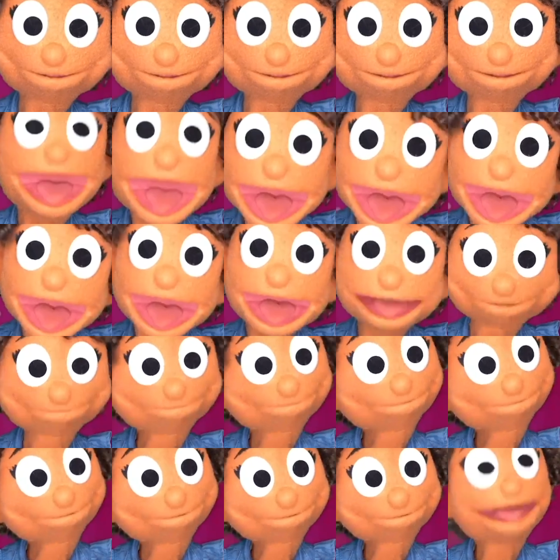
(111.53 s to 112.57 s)
Right!
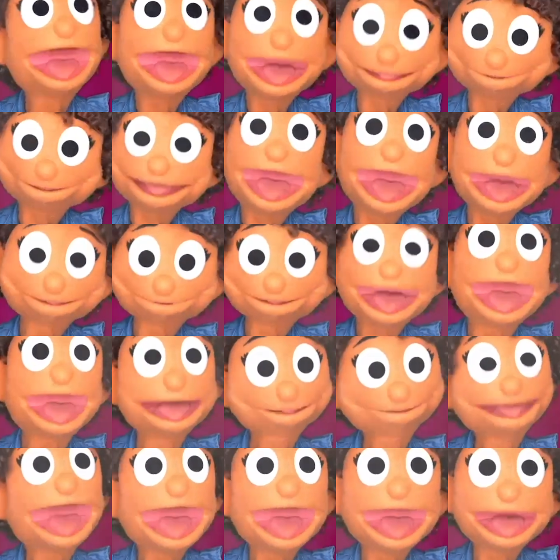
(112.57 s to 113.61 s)
My parents do
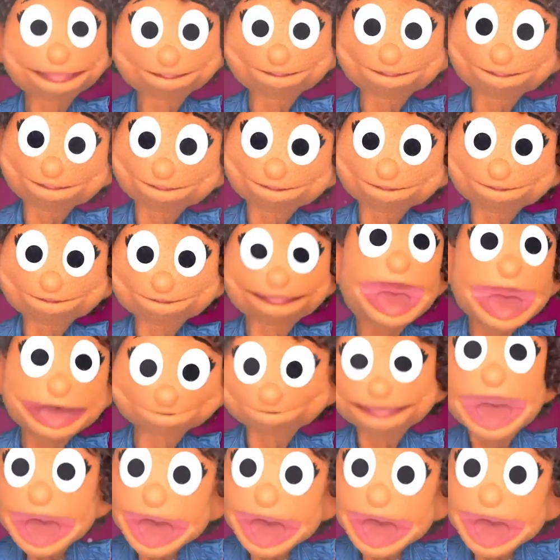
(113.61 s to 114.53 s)
that. What